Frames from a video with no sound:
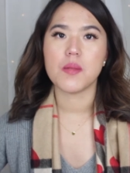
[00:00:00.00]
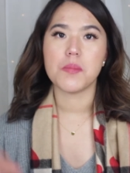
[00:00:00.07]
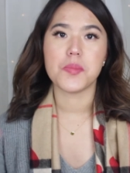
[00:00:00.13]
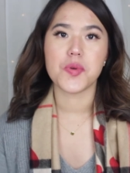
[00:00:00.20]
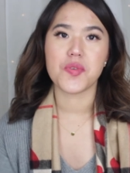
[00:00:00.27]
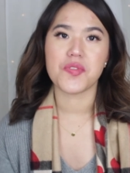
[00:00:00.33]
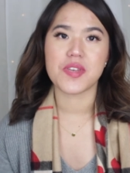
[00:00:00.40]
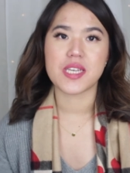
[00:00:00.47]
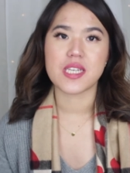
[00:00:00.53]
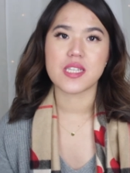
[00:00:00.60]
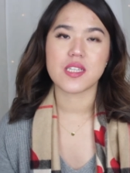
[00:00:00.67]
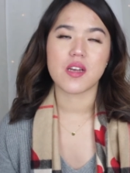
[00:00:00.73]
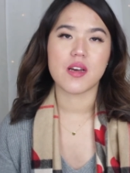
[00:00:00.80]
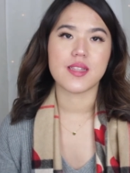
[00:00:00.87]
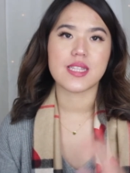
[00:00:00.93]
on
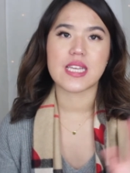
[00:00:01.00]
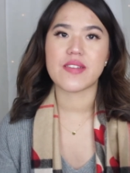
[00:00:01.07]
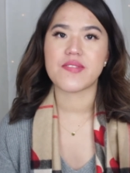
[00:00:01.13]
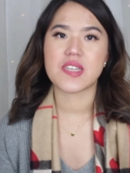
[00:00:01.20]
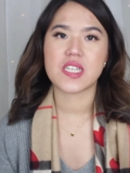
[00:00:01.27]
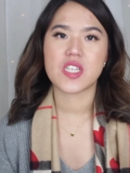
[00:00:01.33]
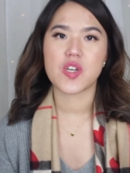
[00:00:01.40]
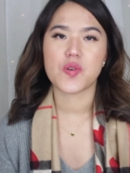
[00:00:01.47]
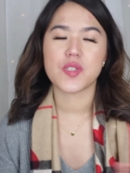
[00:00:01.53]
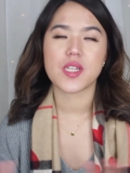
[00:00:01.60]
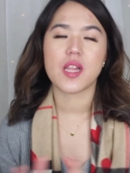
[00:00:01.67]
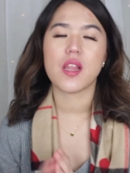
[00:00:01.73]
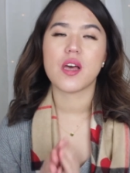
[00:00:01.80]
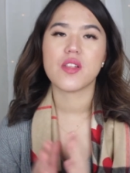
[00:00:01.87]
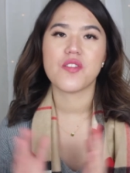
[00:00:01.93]
movies, on T V shows.
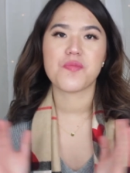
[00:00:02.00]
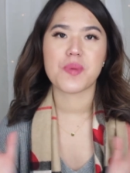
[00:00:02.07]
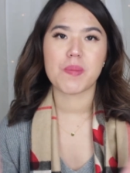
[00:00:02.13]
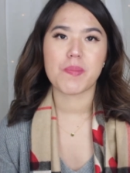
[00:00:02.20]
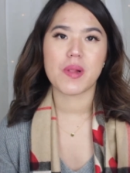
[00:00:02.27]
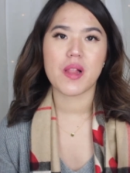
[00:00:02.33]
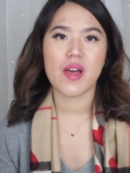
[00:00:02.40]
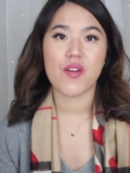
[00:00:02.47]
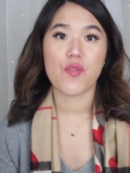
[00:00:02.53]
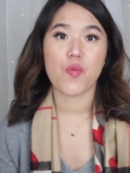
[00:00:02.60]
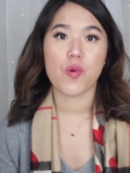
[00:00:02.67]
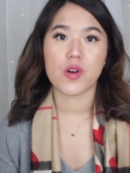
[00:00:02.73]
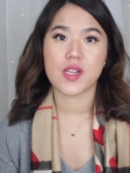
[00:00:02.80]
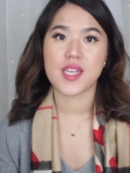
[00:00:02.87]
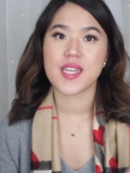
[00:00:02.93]
A lot of people have
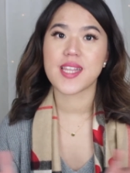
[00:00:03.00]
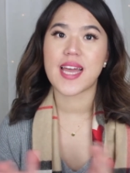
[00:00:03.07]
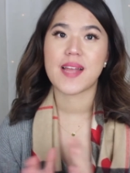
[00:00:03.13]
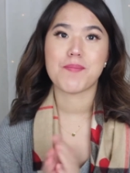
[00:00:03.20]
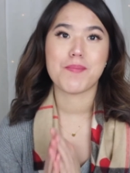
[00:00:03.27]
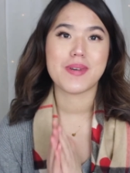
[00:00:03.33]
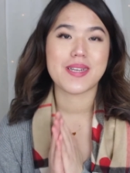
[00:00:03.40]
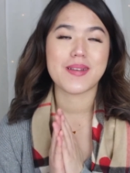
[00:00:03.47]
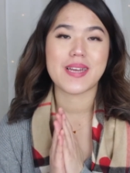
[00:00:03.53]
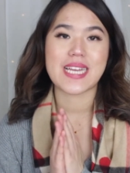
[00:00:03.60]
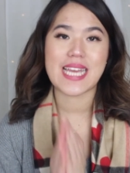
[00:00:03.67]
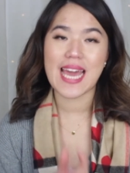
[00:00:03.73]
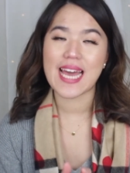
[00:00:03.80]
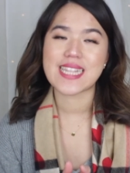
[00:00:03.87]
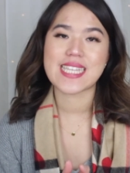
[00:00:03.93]
worn it, and
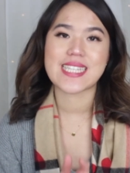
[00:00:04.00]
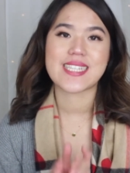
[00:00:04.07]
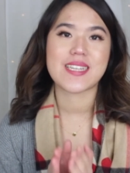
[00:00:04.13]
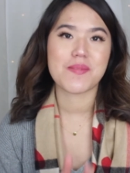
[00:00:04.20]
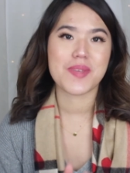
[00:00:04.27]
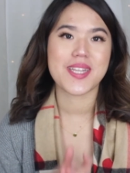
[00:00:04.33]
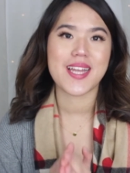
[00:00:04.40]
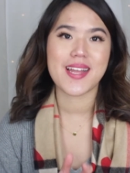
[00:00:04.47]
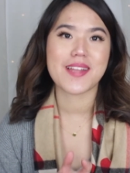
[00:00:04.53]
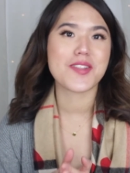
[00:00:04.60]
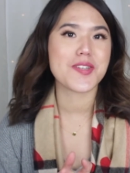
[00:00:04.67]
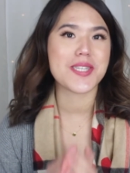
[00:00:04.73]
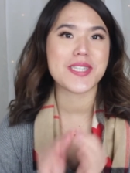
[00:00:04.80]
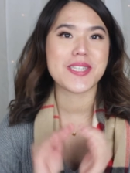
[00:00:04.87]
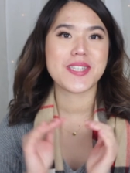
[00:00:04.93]
again, it's something that I
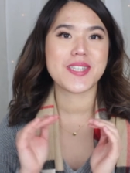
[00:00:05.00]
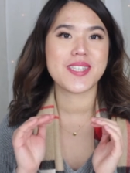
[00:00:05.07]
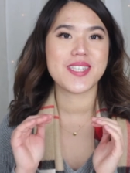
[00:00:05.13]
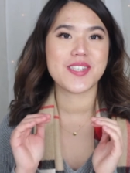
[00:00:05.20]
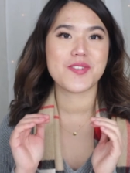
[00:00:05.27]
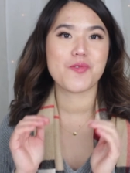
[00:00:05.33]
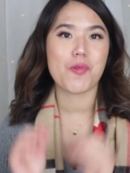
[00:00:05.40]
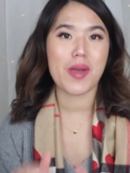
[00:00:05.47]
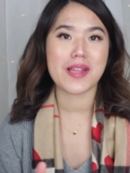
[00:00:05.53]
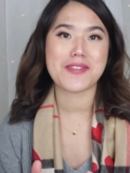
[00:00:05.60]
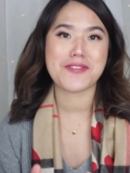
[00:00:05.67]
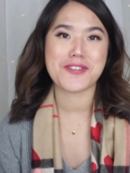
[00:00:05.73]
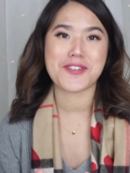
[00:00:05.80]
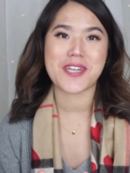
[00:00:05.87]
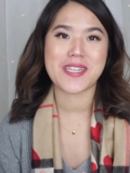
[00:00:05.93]
thought it's just way
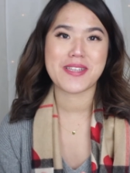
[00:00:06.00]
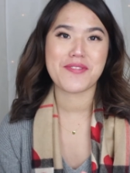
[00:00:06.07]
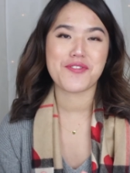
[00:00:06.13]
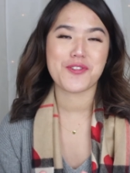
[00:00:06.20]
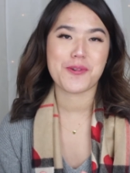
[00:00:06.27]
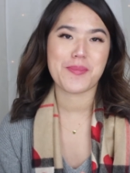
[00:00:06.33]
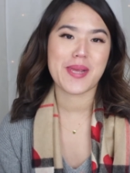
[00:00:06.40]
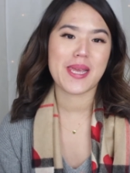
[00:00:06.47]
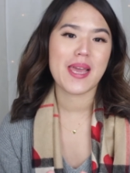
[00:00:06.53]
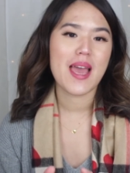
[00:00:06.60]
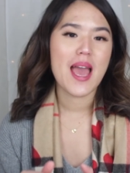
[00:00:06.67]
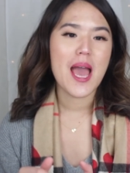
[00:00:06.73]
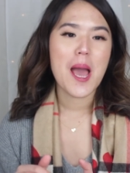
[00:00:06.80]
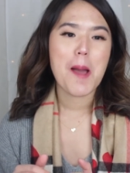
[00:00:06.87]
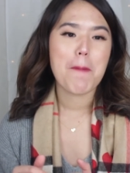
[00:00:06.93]
too trendy for me.
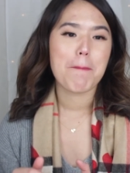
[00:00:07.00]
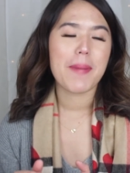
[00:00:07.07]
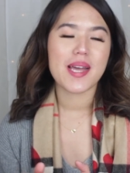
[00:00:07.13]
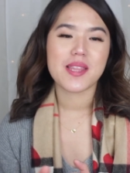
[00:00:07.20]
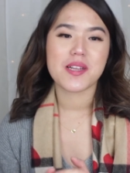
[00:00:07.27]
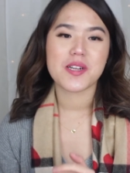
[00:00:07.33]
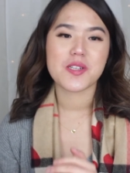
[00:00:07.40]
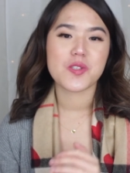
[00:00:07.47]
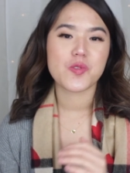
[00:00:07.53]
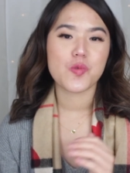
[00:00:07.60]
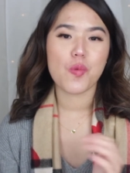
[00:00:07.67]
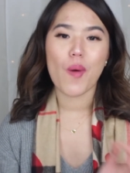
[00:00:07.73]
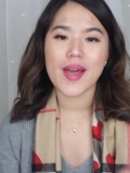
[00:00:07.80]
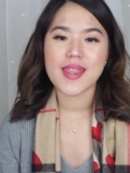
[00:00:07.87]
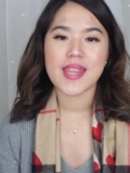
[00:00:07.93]
But there is
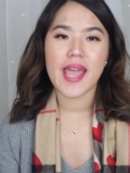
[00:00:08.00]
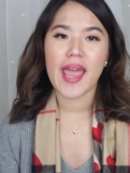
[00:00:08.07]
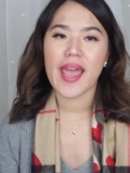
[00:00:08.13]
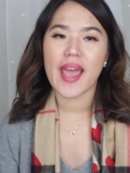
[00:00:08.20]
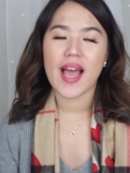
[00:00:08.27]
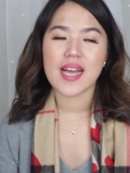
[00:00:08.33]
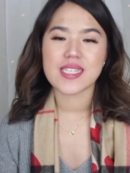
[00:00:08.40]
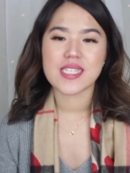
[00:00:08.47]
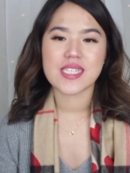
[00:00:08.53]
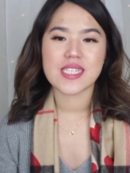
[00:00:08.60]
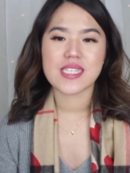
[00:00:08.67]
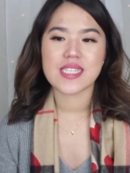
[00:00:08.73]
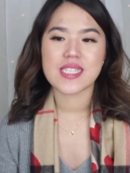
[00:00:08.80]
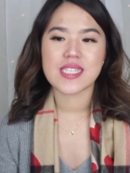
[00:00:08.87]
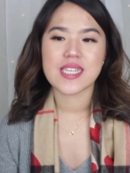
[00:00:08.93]
one day I
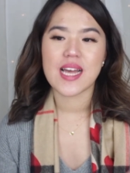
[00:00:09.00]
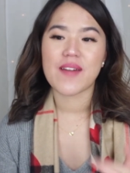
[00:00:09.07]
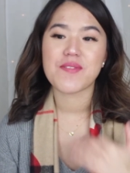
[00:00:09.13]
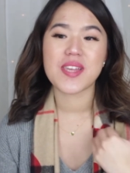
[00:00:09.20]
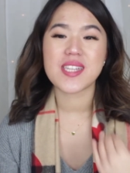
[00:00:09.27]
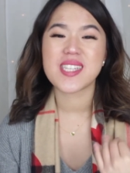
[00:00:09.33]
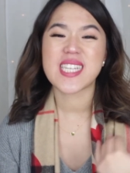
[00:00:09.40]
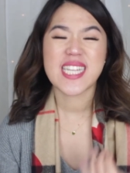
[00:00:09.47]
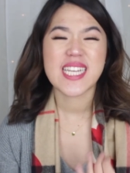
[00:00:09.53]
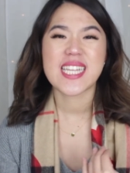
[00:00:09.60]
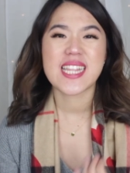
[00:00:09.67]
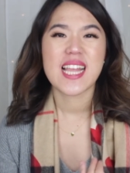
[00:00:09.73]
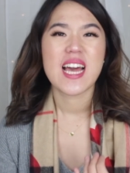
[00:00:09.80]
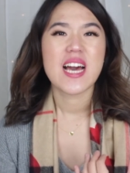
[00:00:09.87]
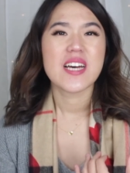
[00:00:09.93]
just I've just seen
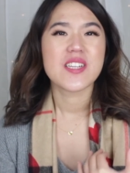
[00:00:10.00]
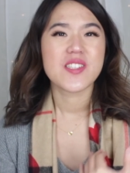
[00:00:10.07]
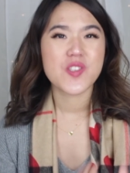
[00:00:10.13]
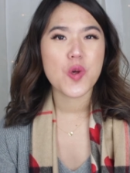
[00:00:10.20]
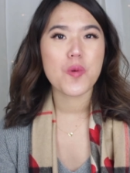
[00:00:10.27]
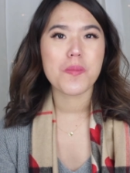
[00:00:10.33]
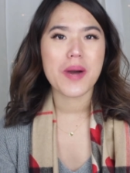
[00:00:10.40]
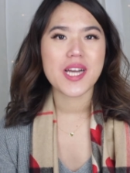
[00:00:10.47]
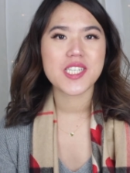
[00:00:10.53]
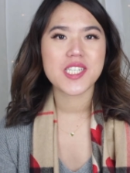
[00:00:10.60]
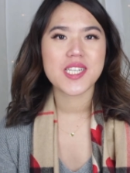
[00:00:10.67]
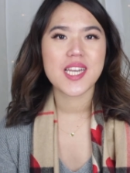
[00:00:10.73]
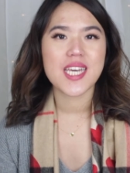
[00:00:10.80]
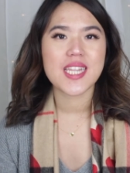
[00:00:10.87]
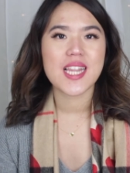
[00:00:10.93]
it so
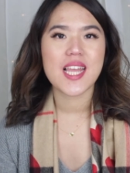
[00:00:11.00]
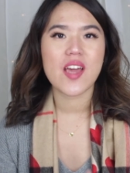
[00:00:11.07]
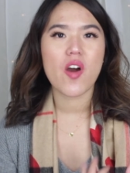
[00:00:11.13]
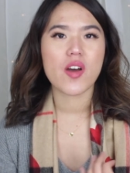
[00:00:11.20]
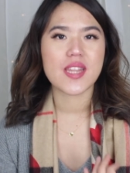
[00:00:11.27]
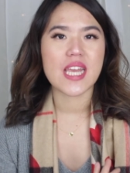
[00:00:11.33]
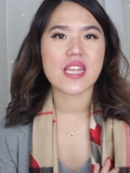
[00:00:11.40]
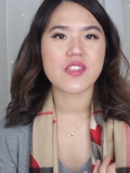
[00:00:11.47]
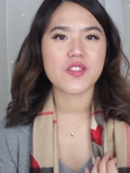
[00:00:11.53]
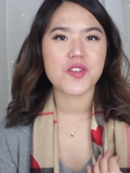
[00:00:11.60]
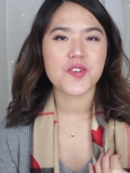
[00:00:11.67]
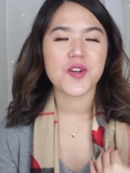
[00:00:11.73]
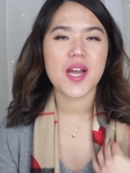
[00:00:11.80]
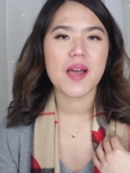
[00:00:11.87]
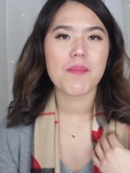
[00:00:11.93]
much lately on
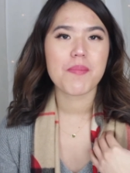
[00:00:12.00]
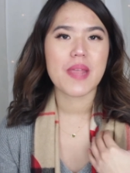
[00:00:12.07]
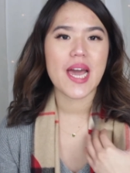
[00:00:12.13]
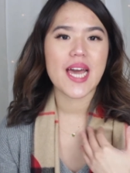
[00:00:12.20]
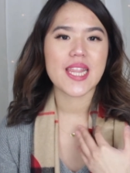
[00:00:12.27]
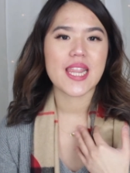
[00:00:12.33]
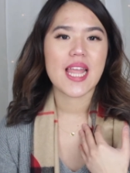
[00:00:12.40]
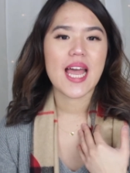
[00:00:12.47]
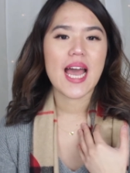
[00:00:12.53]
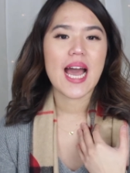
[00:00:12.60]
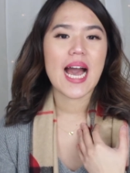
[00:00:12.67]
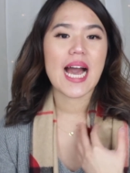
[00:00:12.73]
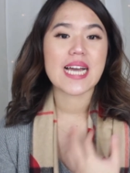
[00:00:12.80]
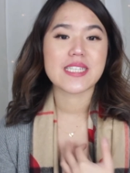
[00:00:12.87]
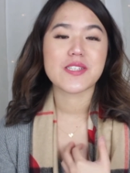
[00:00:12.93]
Instagram that
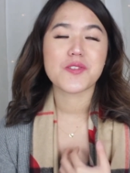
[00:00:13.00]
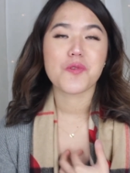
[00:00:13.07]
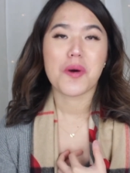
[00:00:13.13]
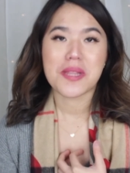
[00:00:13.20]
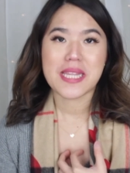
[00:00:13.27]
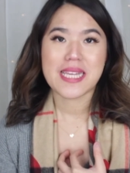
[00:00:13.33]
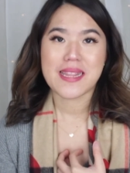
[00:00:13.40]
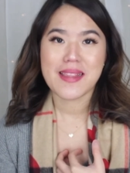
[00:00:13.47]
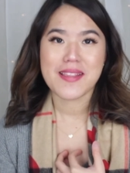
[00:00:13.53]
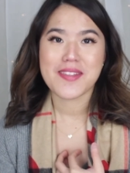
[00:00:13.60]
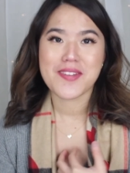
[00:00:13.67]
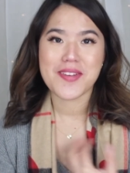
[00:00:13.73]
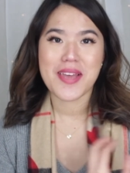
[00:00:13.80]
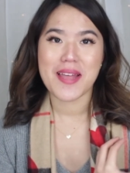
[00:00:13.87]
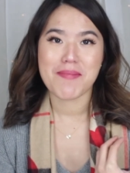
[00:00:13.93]
I just wanted
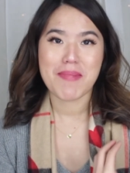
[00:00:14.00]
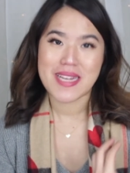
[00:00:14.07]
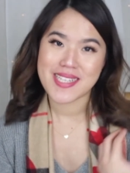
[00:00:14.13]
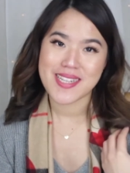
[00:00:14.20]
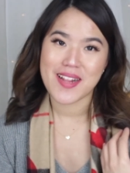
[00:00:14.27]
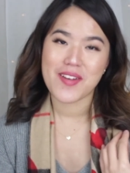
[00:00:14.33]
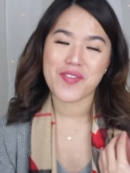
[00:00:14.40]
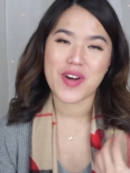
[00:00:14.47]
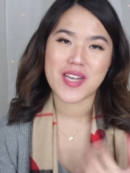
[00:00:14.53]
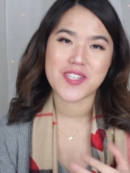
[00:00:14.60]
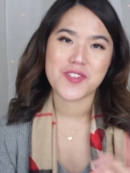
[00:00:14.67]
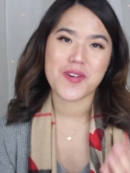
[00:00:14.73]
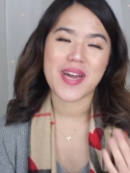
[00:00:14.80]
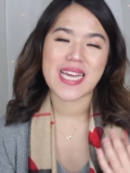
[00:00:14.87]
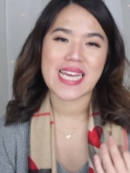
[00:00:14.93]
to get myself one,
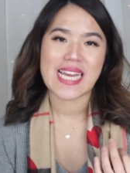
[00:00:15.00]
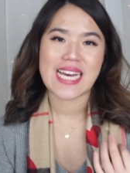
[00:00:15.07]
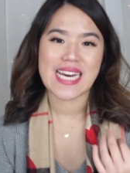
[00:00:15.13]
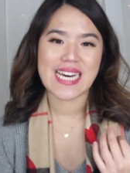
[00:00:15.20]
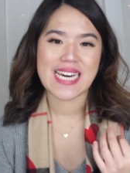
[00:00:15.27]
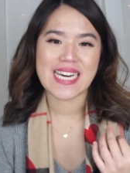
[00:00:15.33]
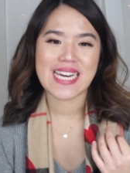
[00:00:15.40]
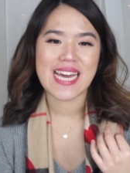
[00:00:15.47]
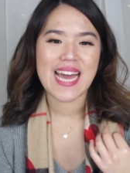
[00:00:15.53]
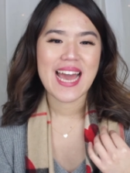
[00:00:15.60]
so I uh,